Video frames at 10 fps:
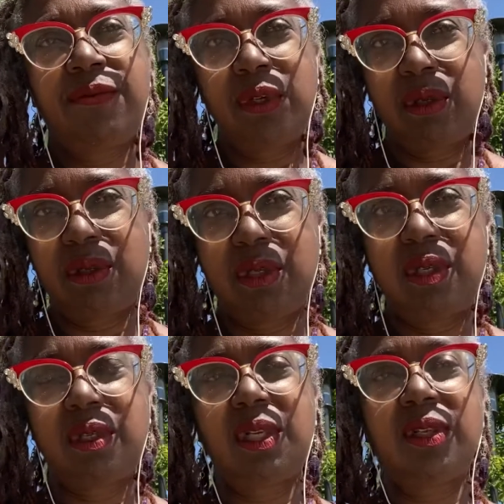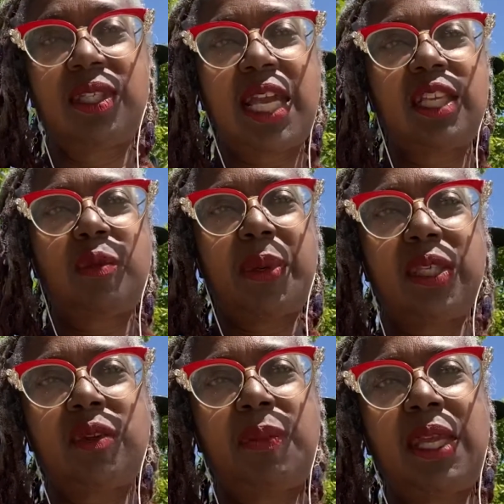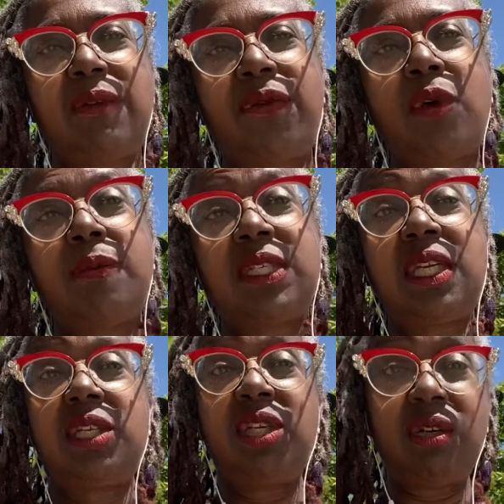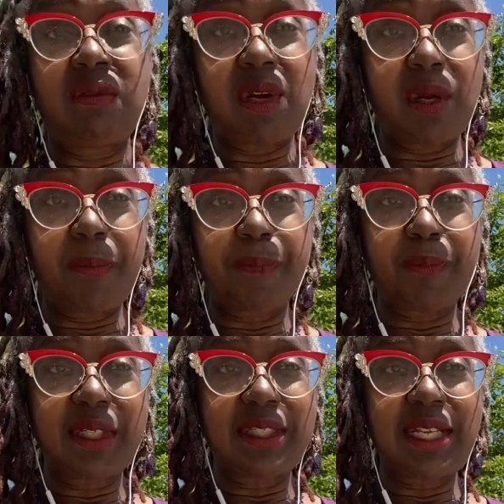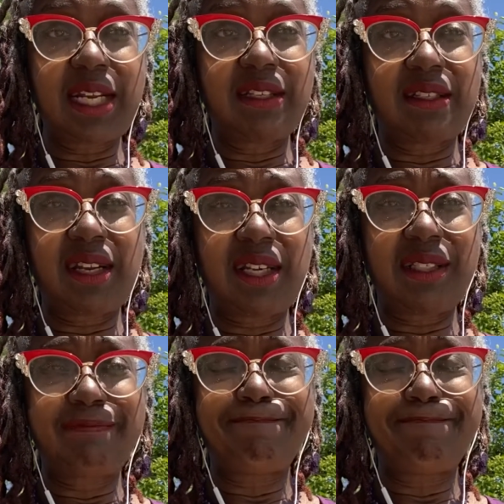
foods because the little taste buds are being formed in utero. Isn't that exciting?